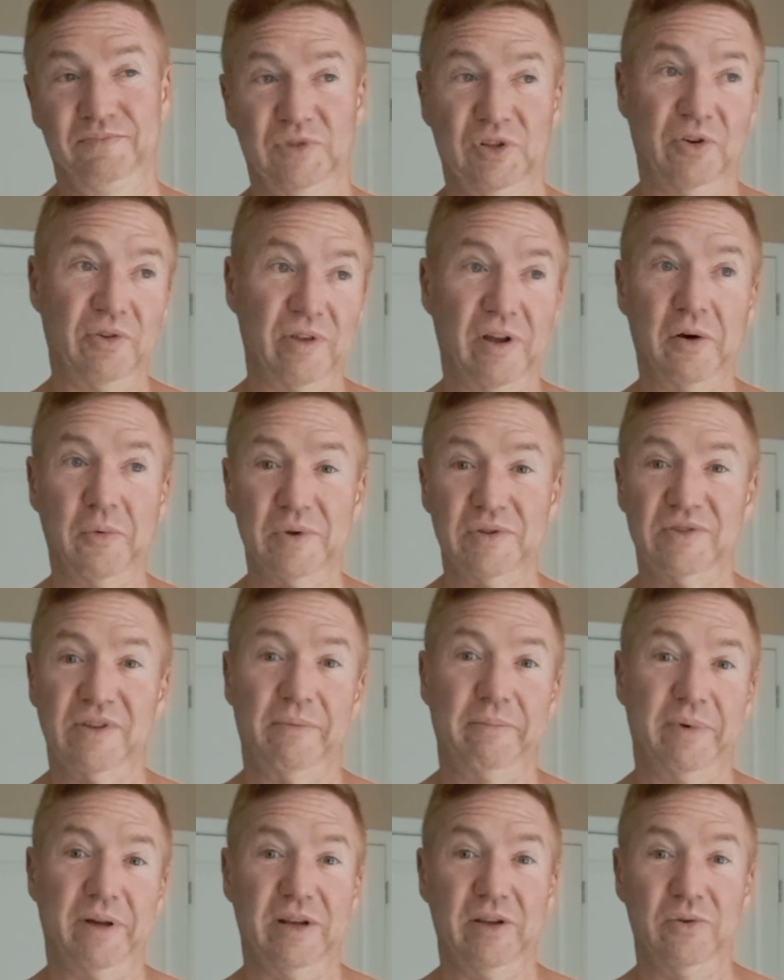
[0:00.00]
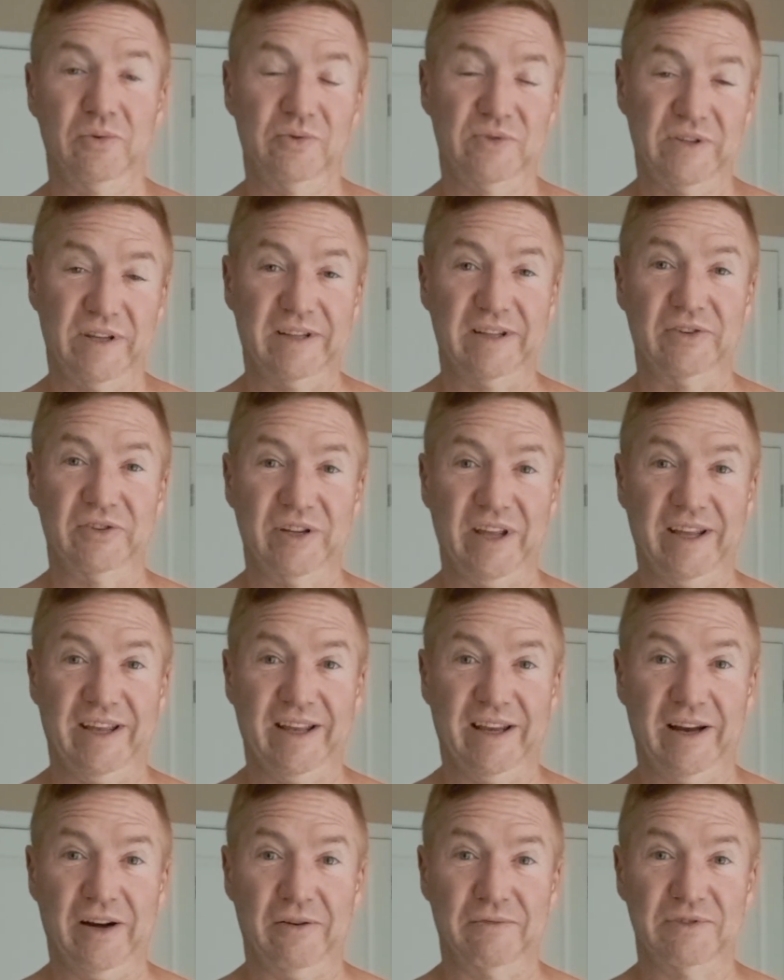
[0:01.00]
You're there with somebody who said they're
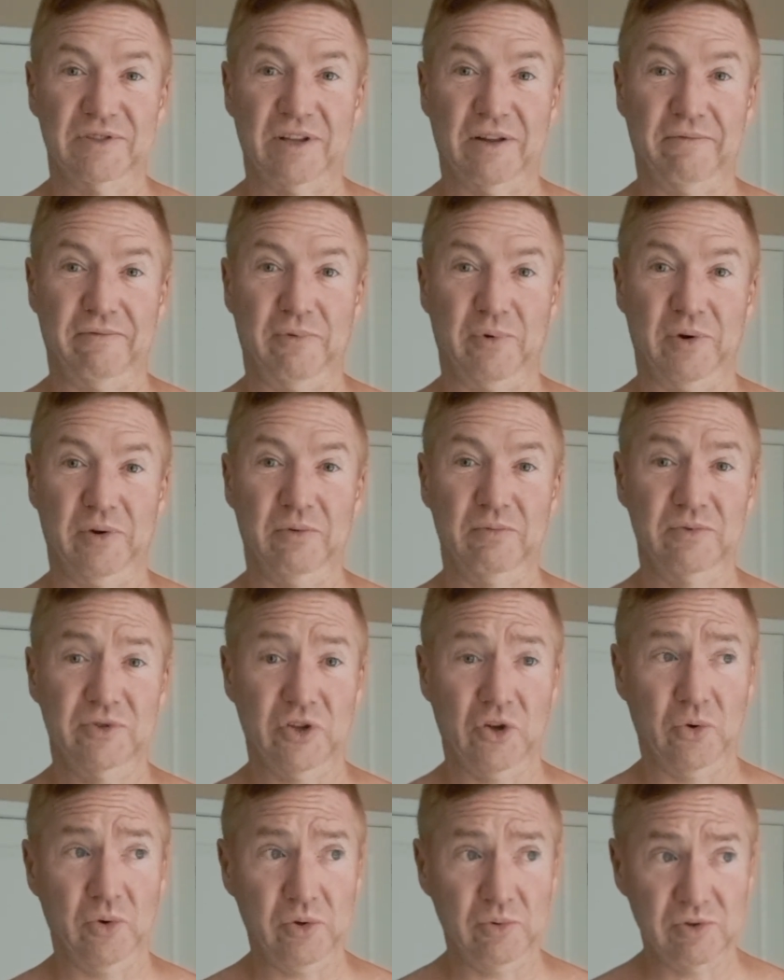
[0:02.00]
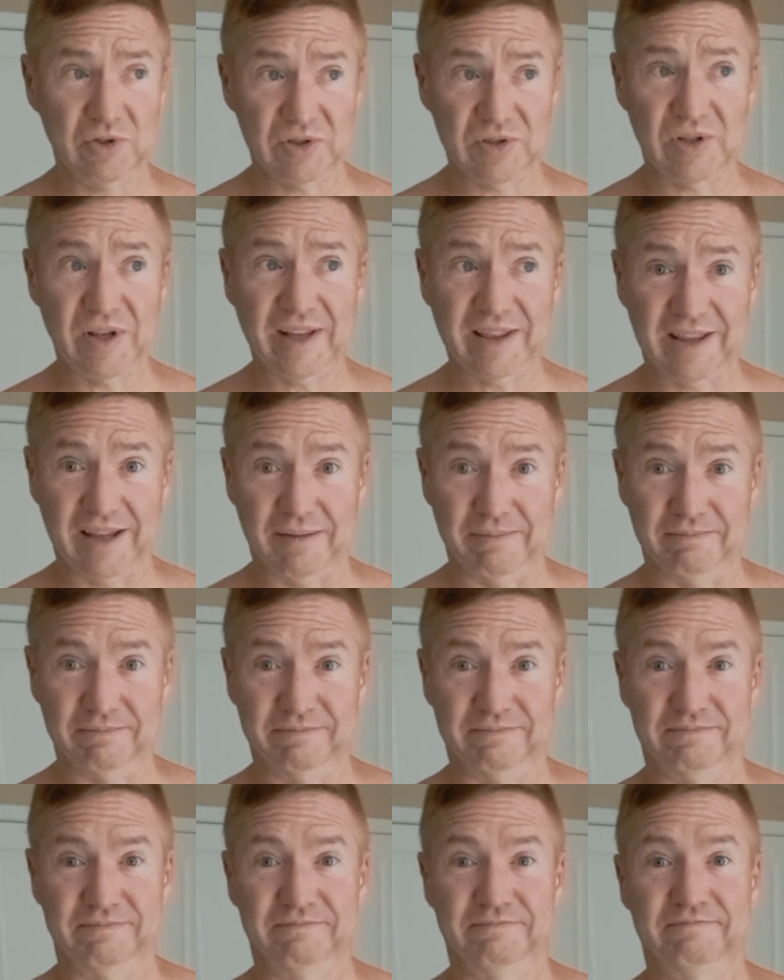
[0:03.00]
taking care of stuff for you, so you just let them.
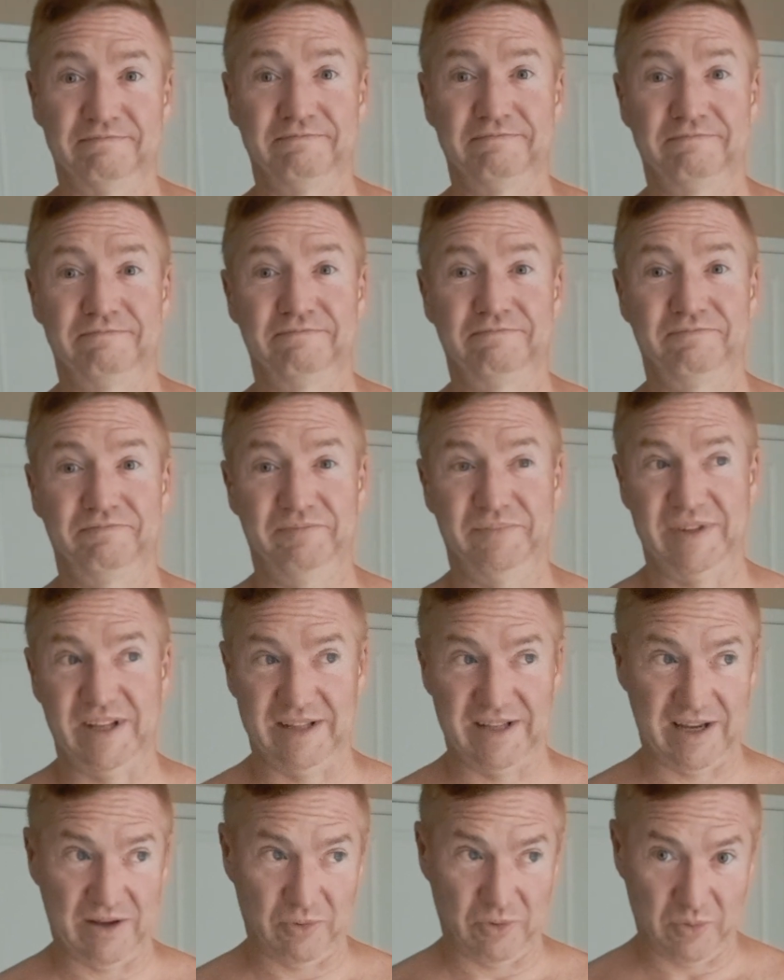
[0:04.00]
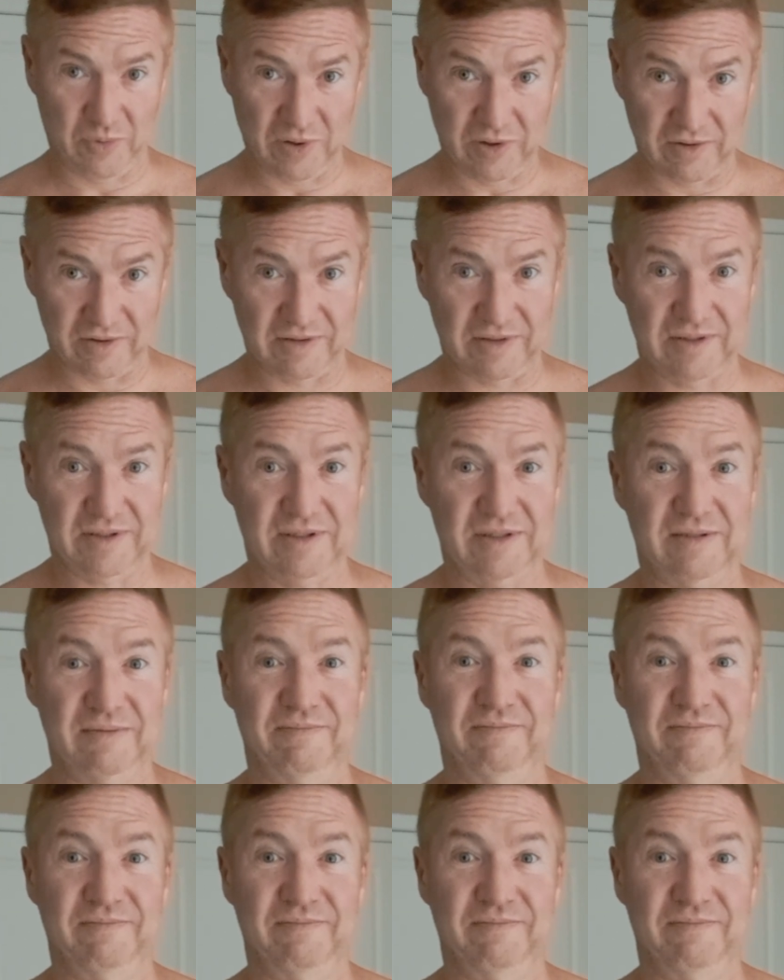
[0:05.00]
That's how it works.